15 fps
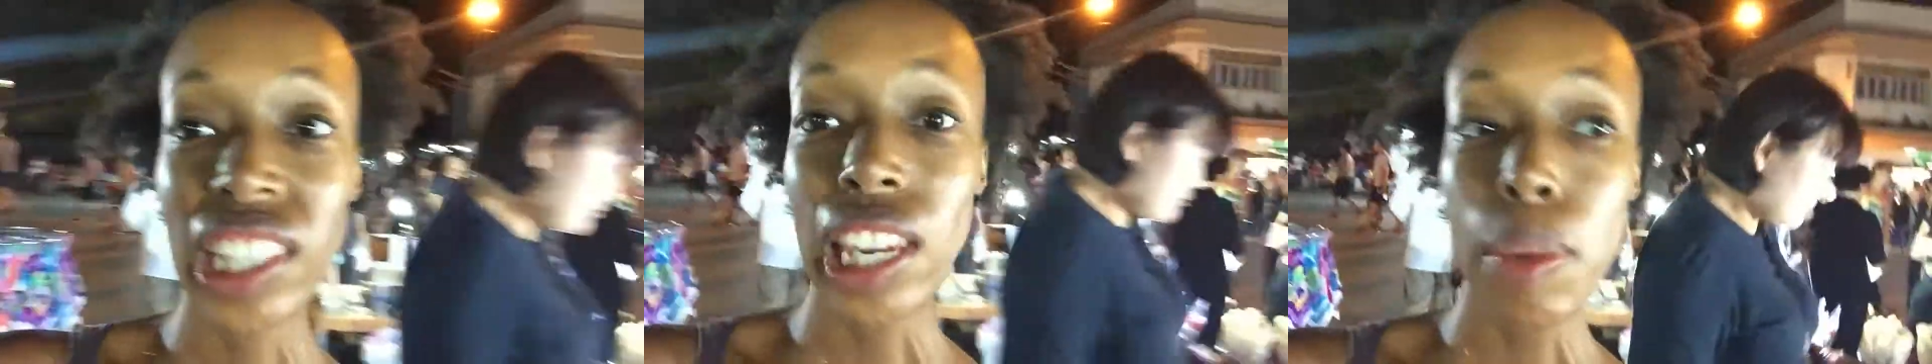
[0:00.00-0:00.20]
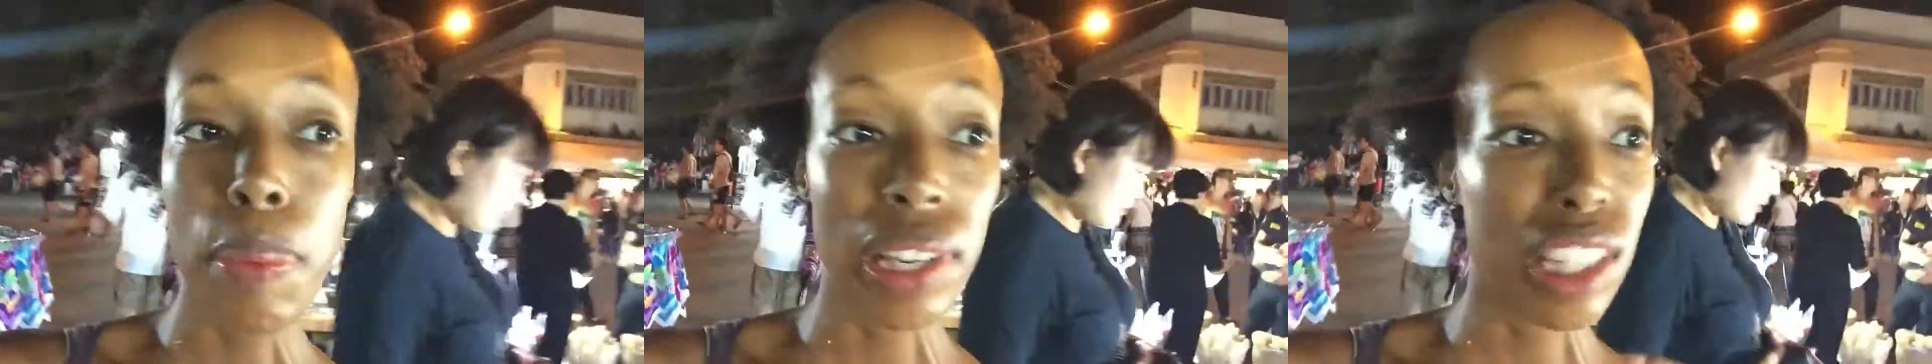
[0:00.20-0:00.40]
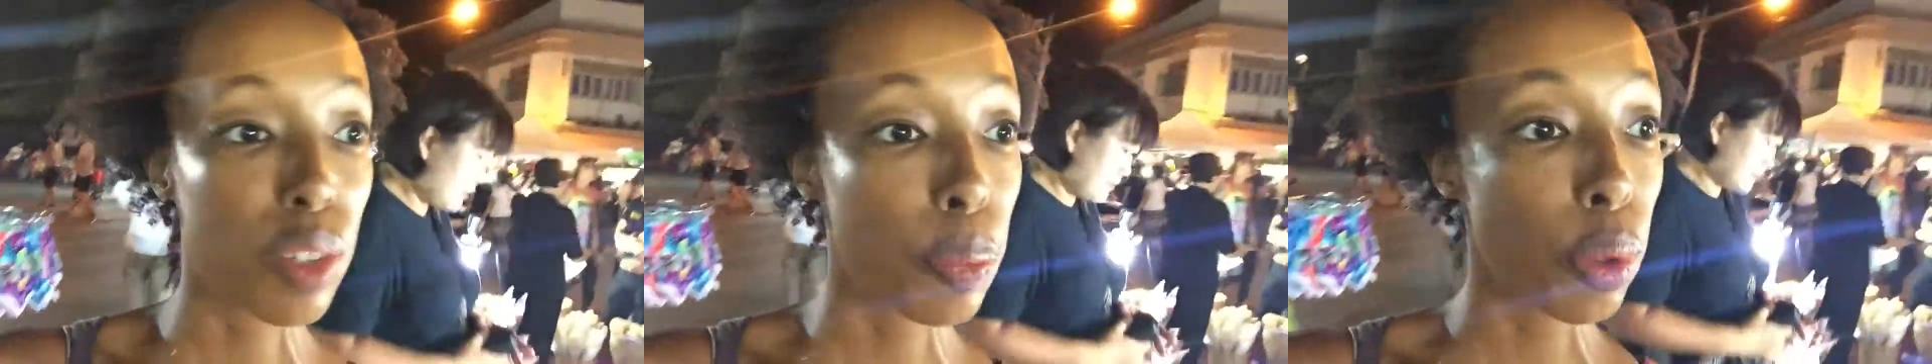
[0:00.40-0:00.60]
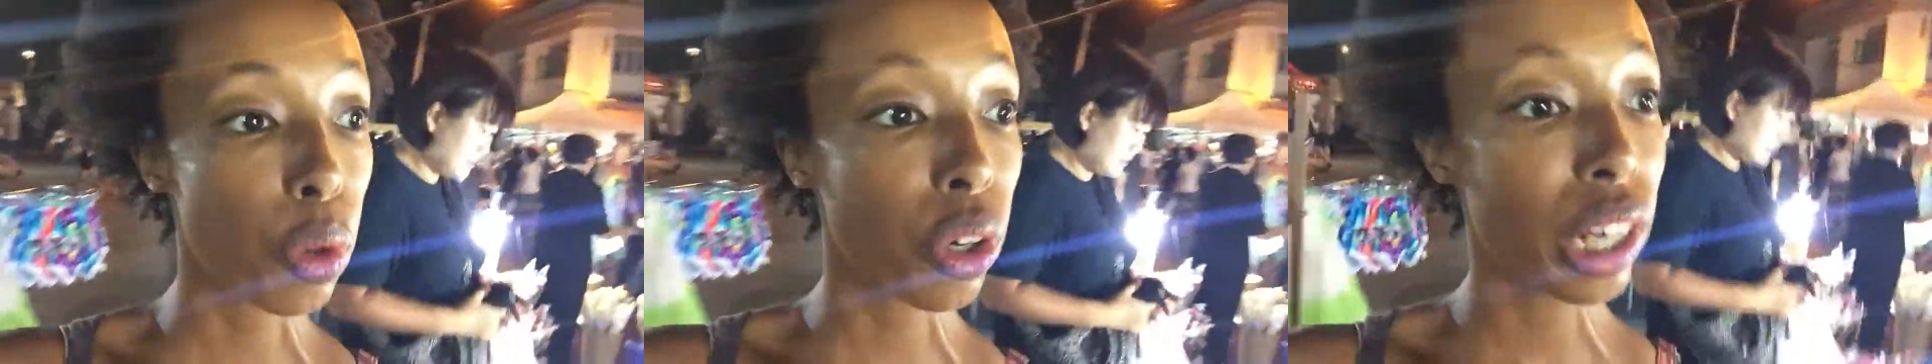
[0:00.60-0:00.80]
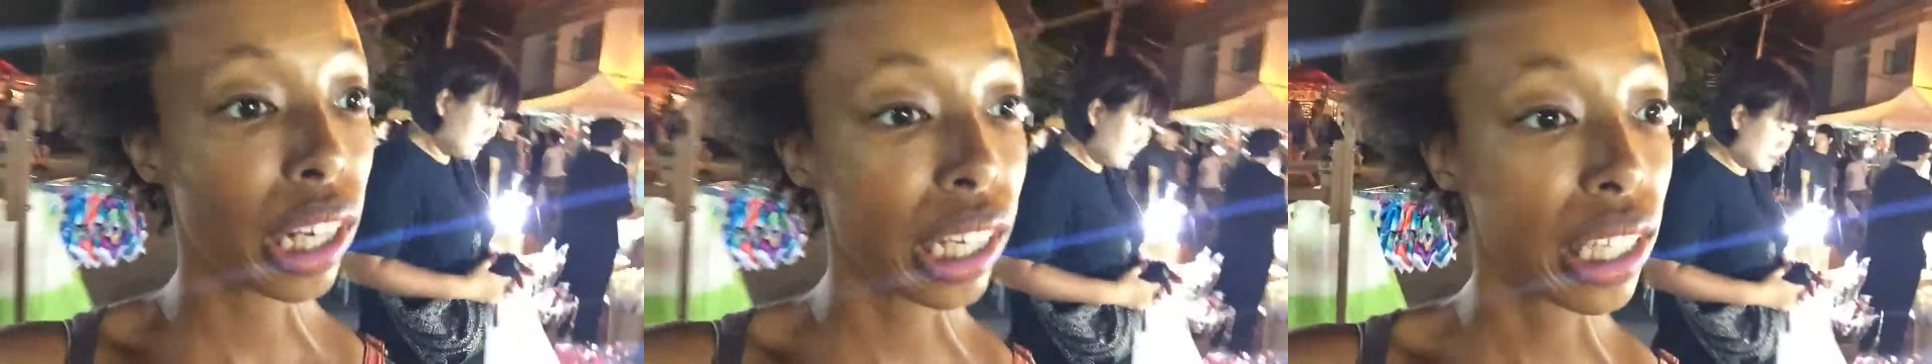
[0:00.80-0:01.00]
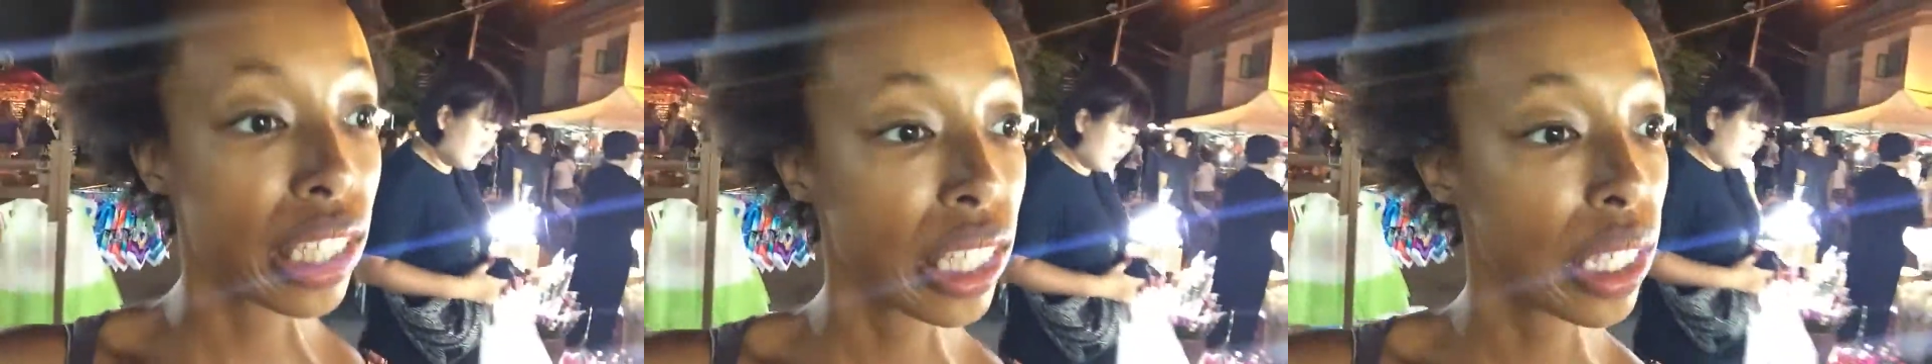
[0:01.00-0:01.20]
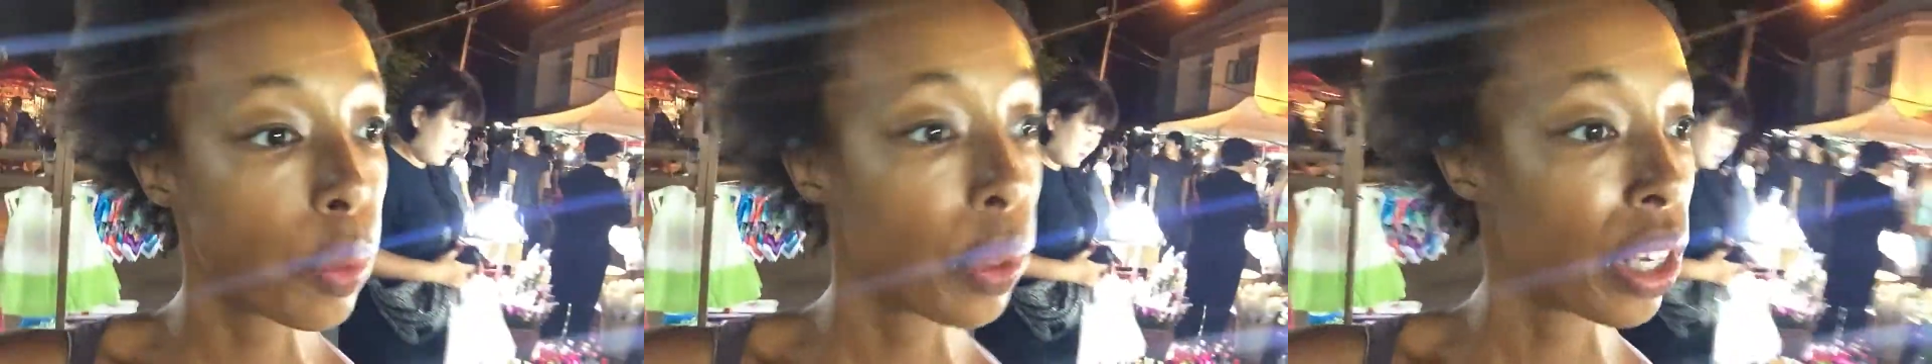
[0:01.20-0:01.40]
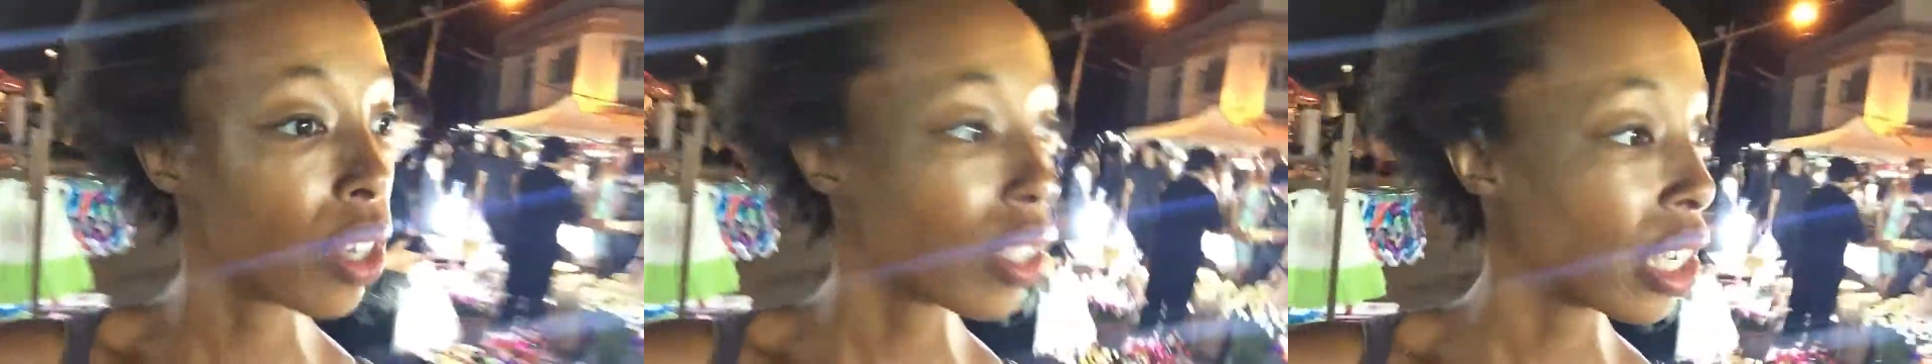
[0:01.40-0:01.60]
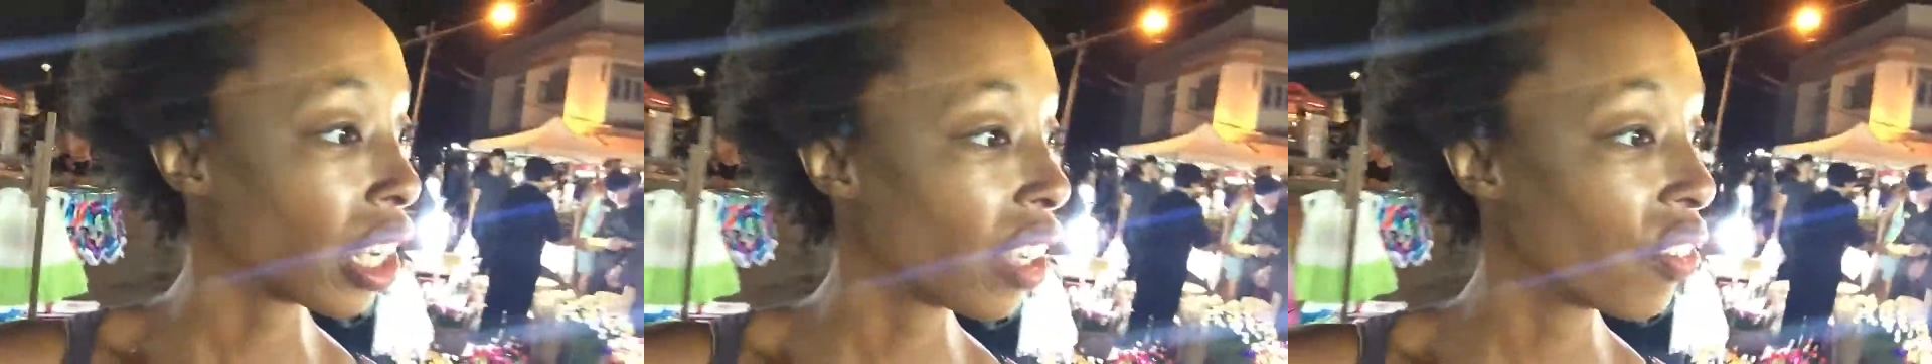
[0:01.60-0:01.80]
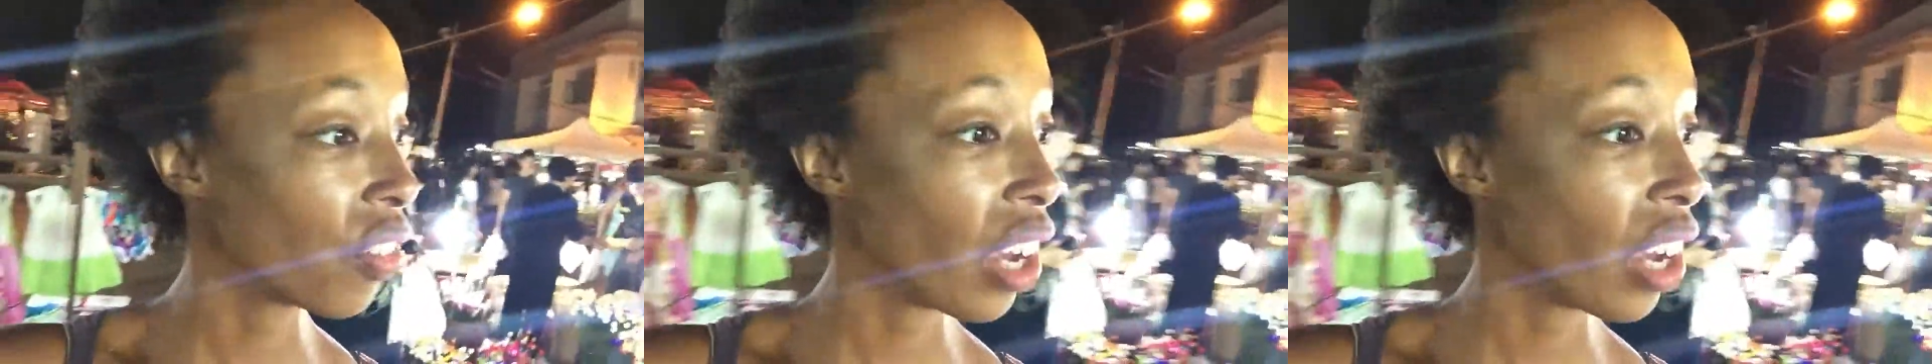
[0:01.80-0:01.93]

keep exploring and see what else I can